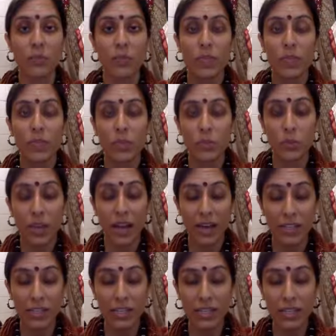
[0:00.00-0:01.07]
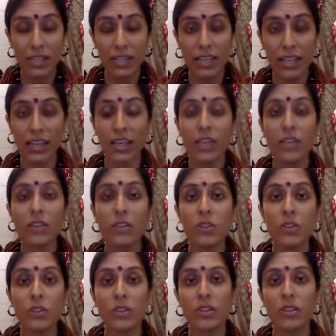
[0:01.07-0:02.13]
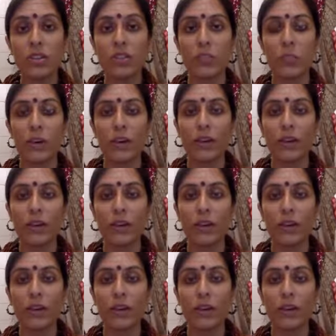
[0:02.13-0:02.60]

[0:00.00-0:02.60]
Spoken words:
You'll actually gain yourself back.